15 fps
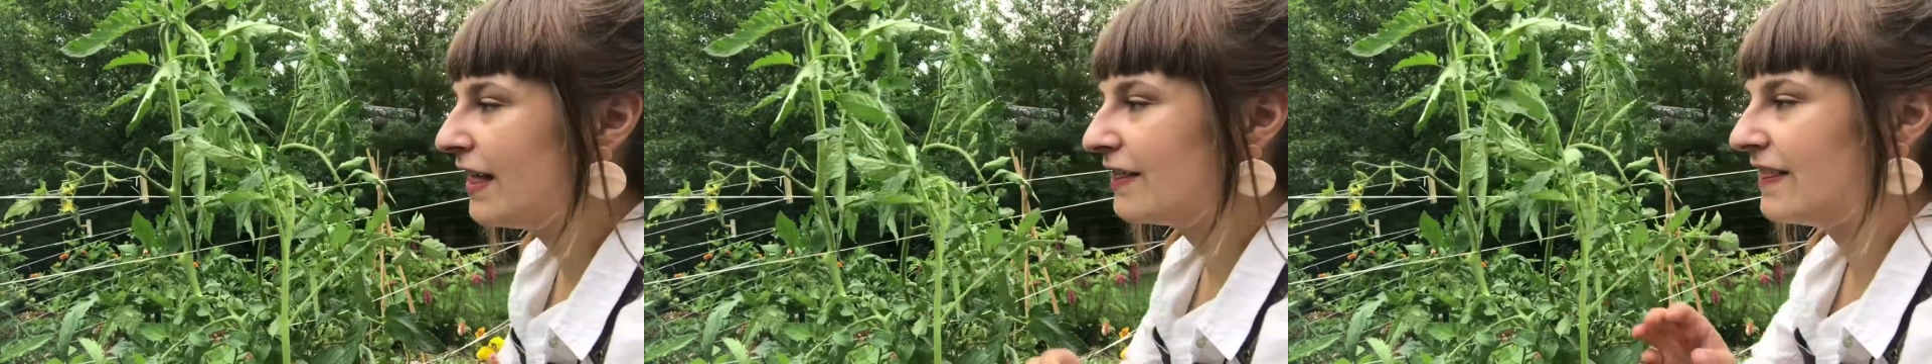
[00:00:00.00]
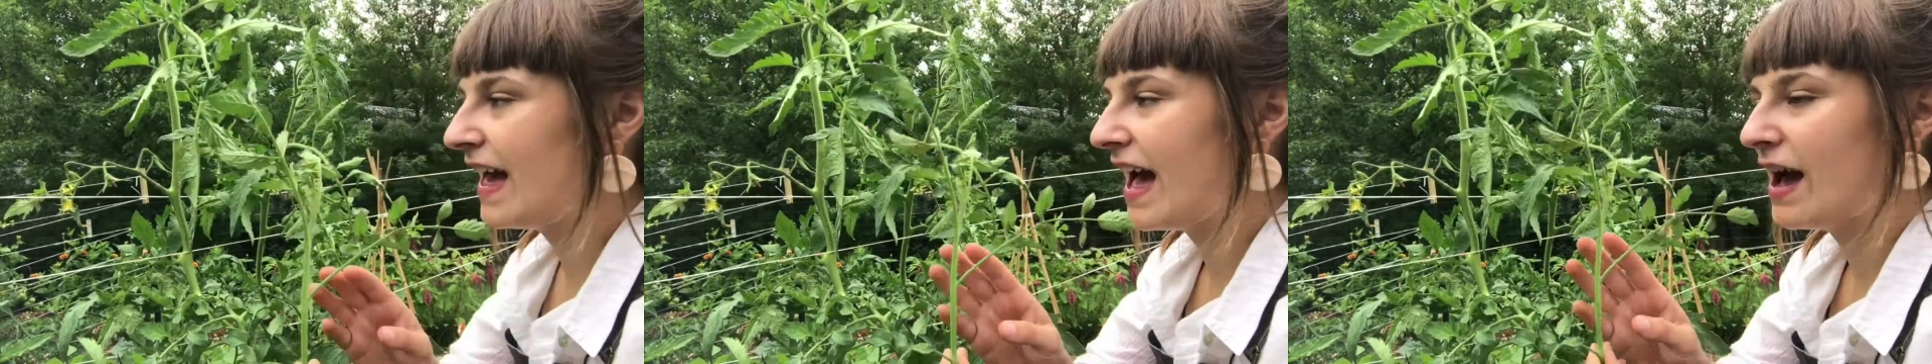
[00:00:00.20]

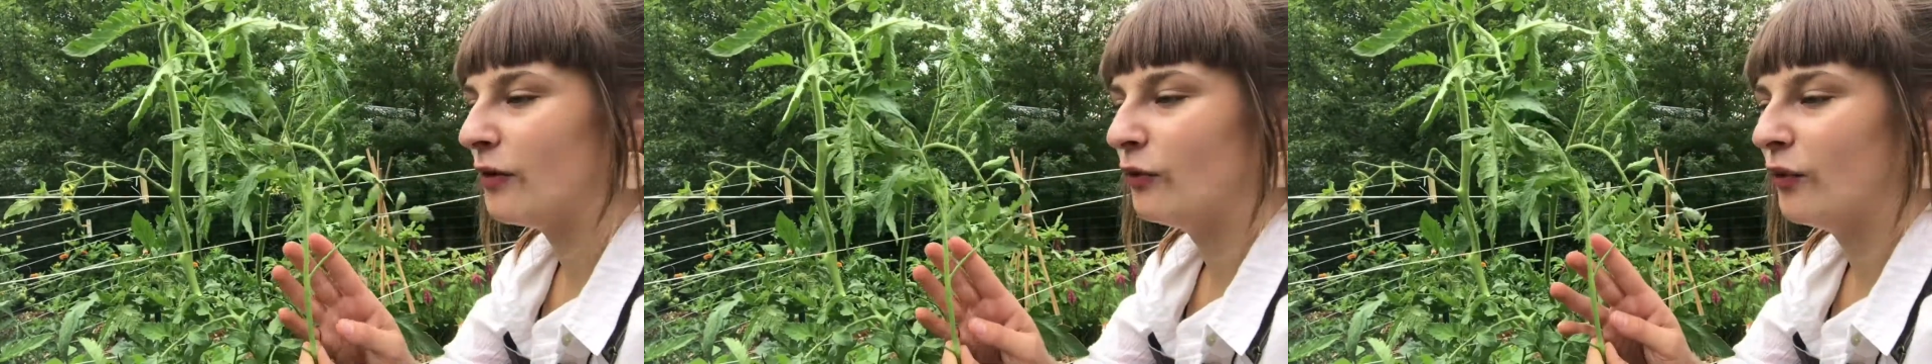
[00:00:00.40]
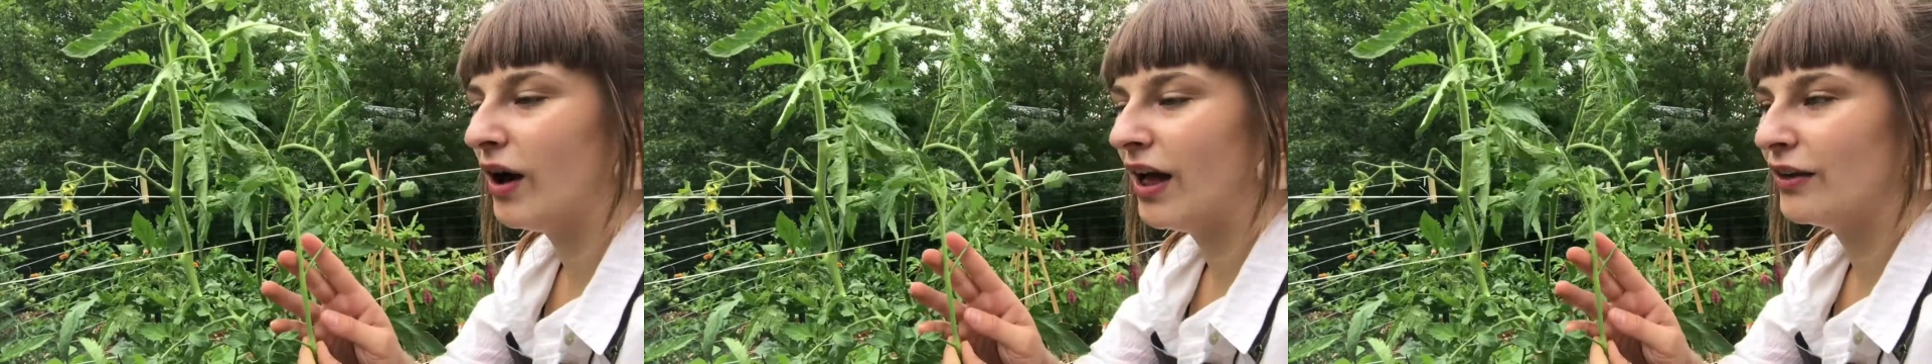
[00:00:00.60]
that
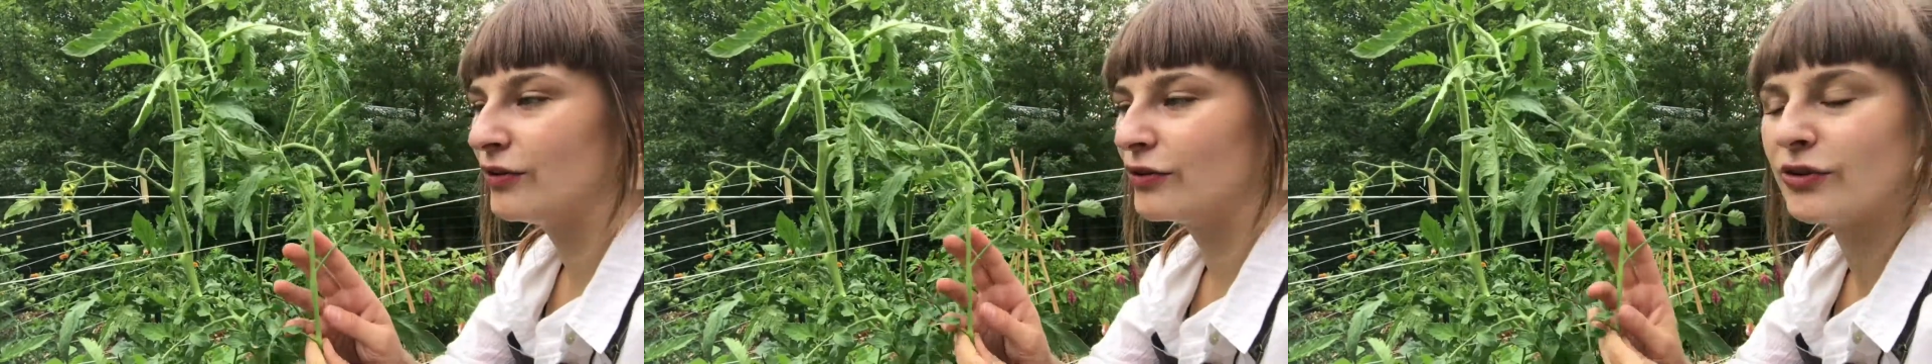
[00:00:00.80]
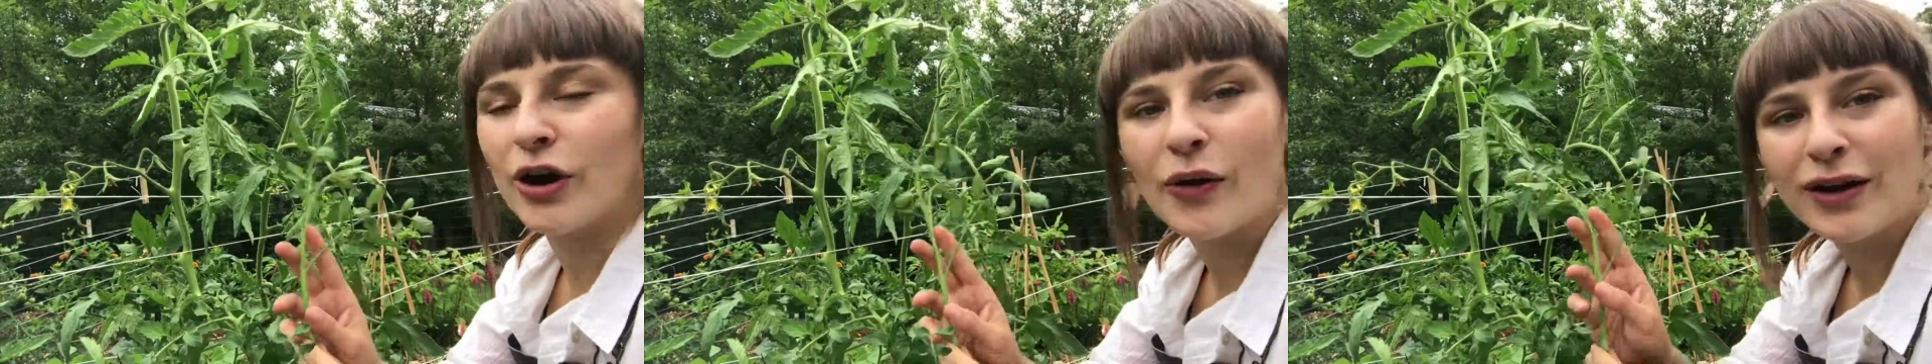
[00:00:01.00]

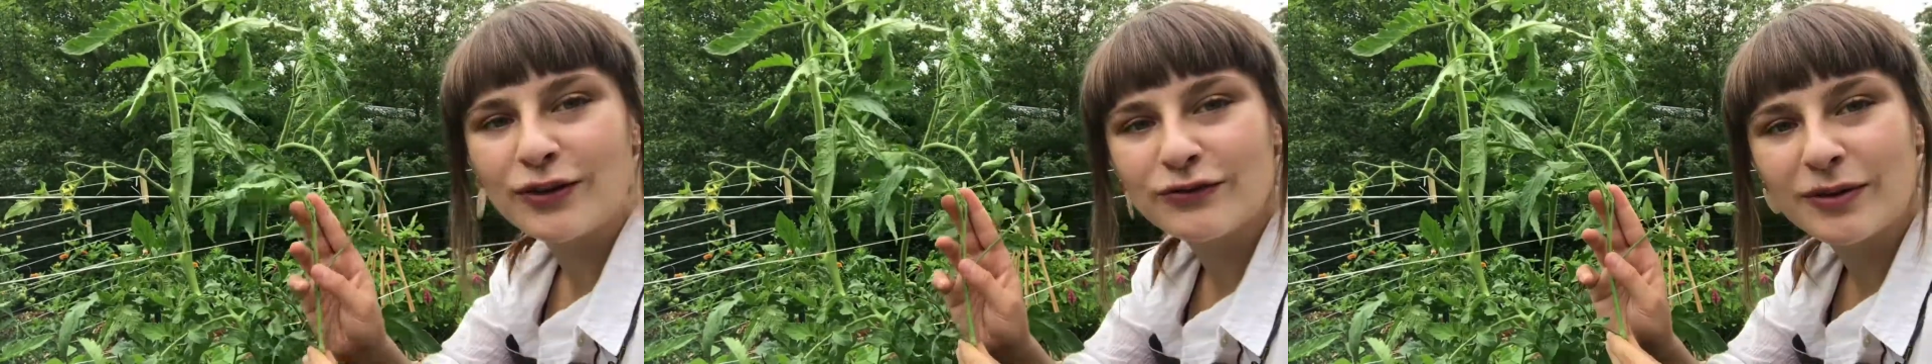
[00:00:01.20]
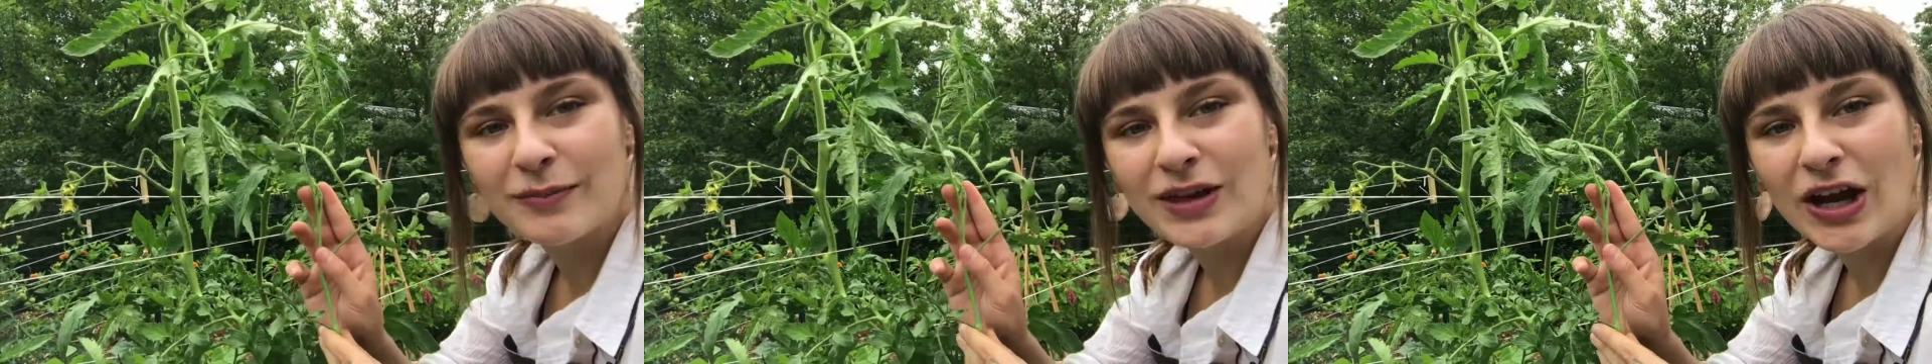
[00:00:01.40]
was growing
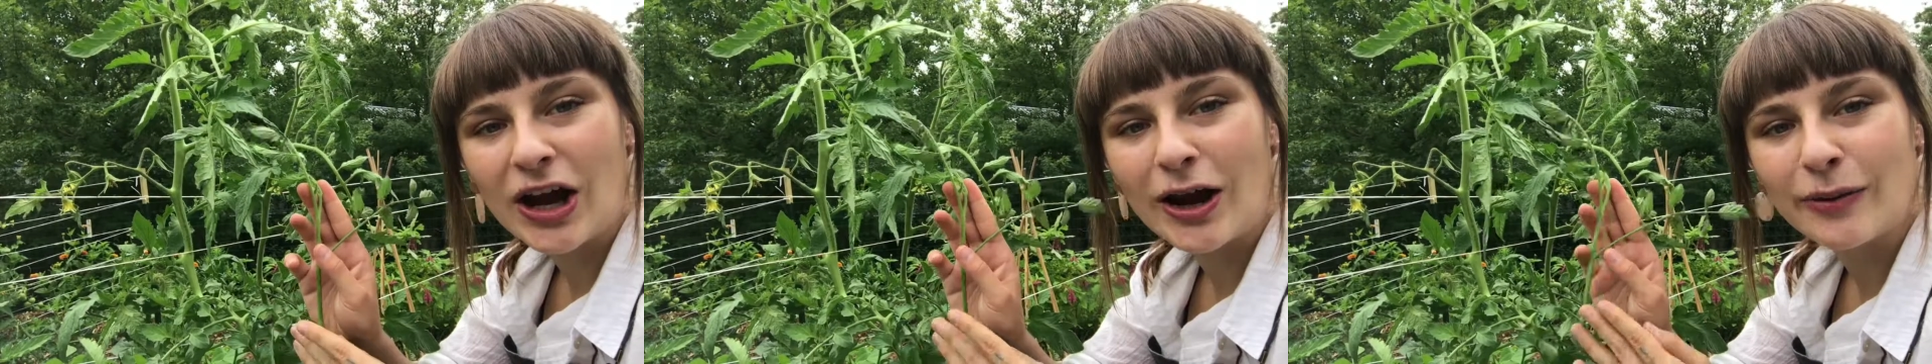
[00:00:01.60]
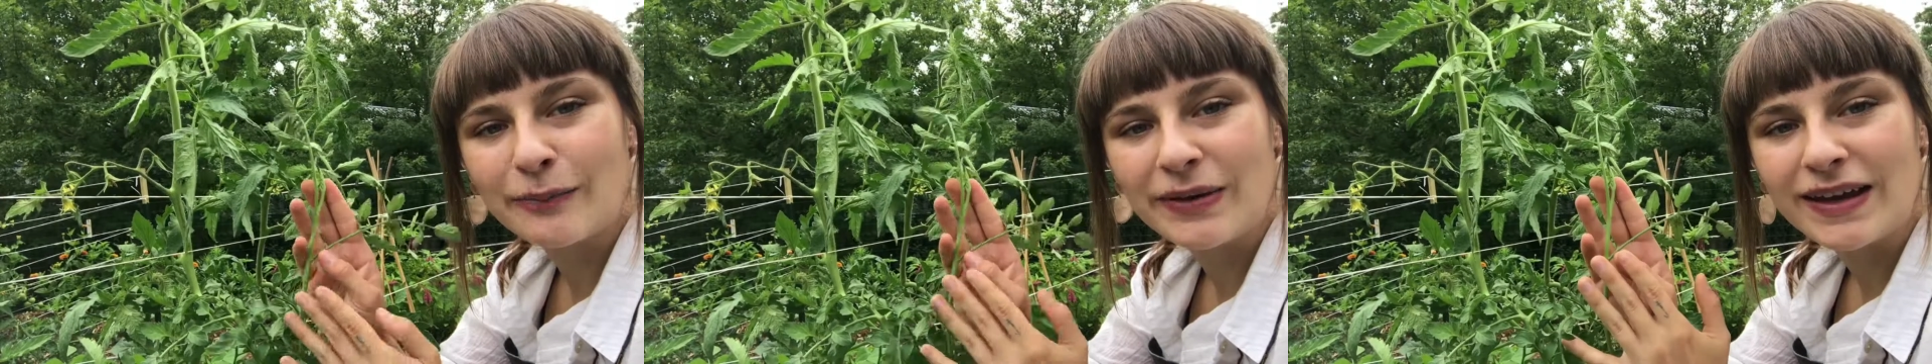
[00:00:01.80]
from the
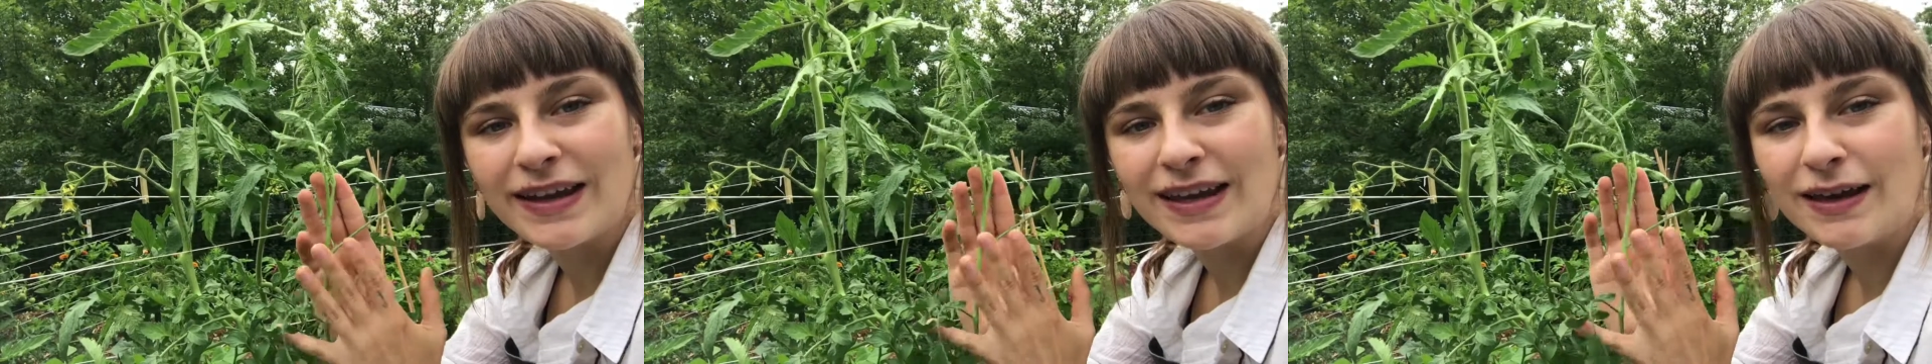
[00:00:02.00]
armpit